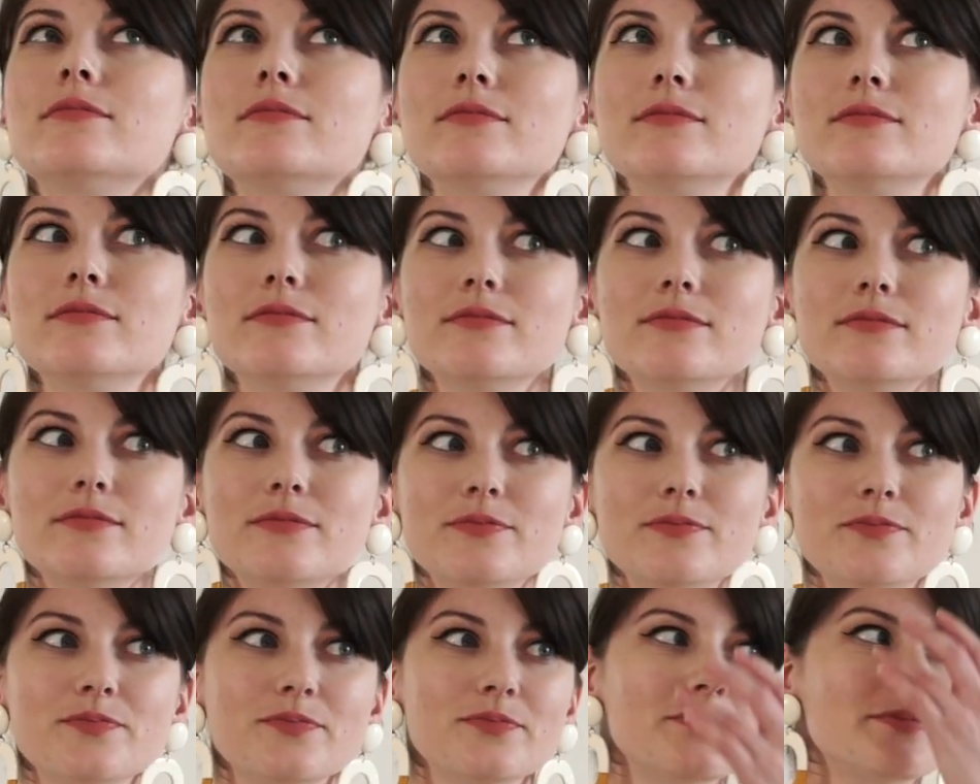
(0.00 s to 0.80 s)

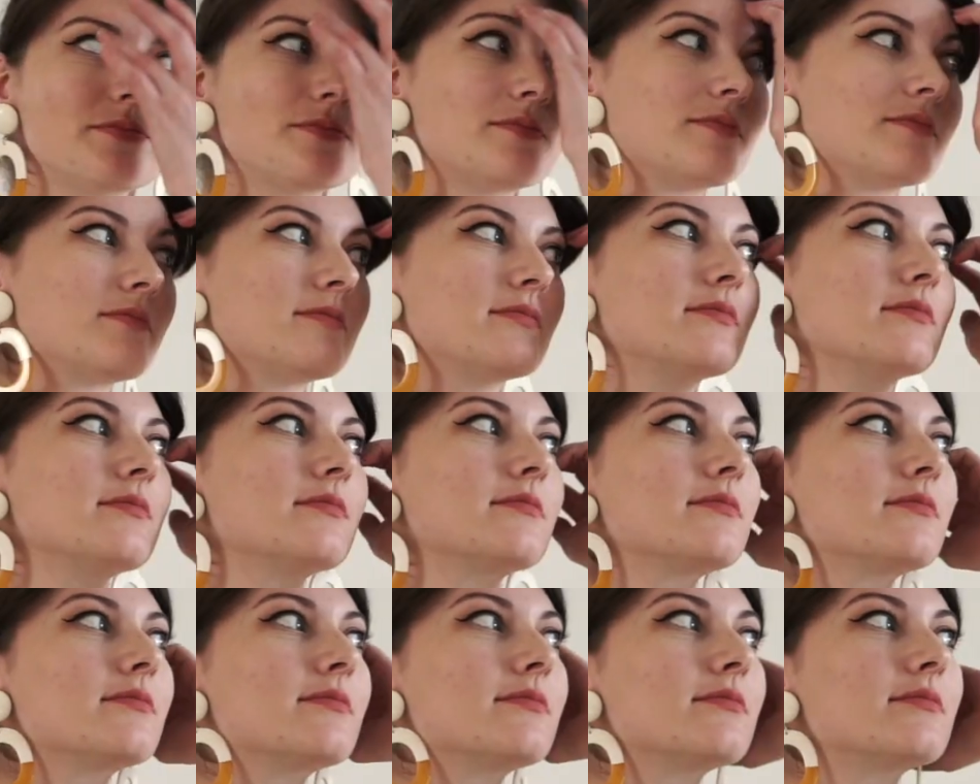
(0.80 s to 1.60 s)

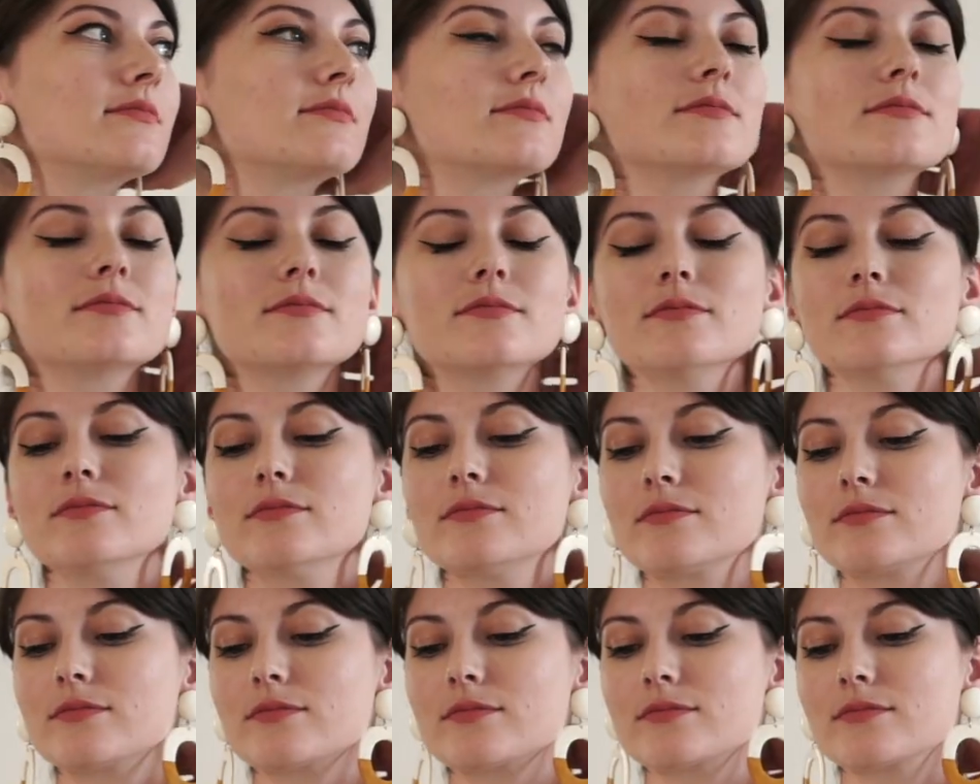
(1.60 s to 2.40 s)

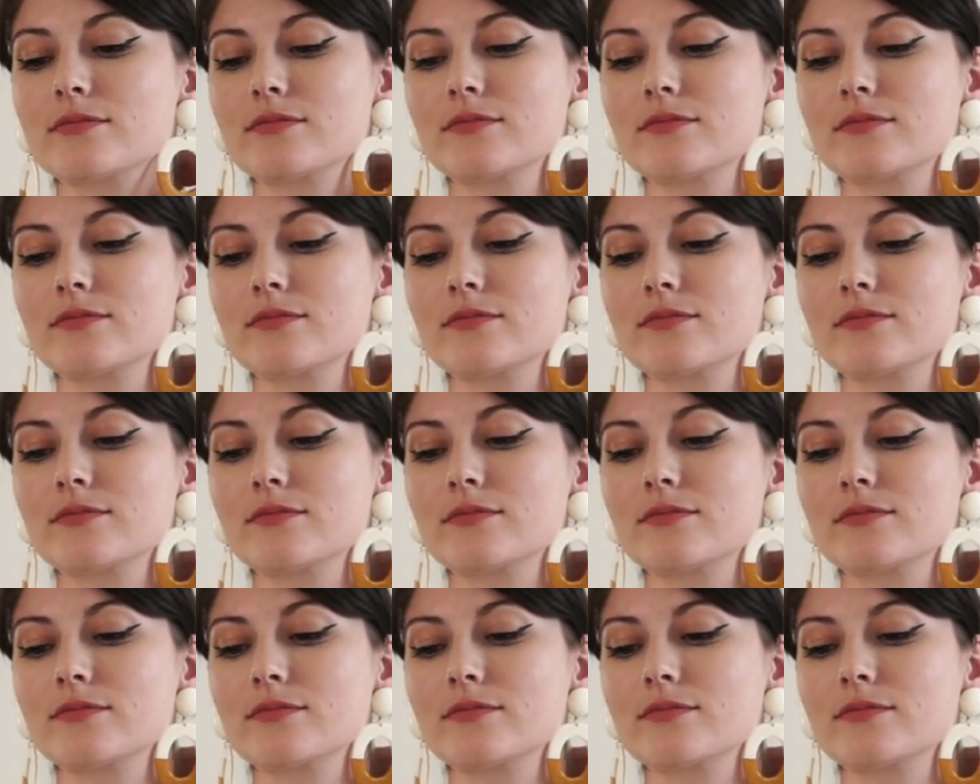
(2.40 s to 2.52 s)
(silence)